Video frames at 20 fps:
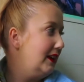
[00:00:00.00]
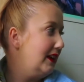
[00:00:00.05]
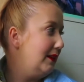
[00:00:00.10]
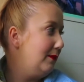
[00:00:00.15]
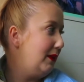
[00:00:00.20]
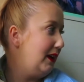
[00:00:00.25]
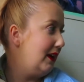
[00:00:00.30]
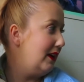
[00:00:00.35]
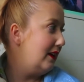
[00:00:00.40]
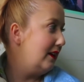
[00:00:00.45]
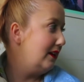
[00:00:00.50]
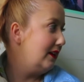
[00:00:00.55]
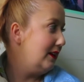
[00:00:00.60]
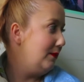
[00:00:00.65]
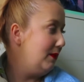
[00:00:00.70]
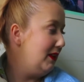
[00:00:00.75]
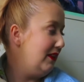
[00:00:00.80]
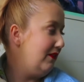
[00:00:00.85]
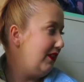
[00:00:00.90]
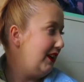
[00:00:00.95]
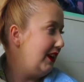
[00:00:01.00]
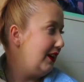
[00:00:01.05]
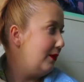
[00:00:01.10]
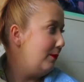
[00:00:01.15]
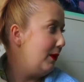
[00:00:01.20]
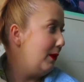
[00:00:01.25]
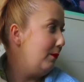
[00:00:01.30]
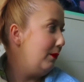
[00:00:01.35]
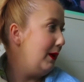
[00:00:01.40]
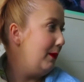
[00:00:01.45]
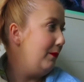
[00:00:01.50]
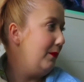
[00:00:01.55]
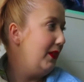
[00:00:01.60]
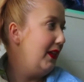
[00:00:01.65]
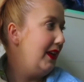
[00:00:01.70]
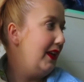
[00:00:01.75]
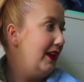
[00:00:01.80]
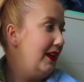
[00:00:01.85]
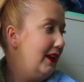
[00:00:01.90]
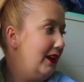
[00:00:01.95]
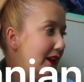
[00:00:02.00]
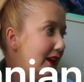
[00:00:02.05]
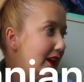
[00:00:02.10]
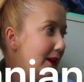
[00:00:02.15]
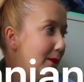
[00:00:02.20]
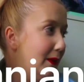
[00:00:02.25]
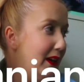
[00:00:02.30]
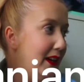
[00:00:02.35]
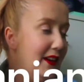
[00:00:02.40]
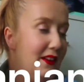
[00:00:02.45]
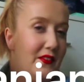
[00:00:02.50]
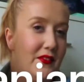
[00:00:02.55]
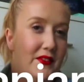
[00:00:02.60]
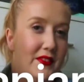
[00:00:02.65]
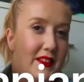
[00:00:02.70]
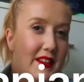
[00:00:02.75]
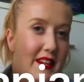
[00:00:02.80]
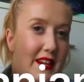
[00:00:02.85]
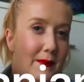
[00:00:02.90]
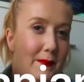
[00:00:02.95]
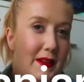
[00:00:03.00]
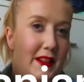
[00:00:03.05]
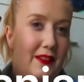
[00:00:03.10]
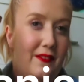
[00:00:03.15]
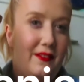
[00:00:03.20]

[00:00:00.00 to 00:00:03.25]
come here. Come in the video, Pop Pop. Come on. Come in the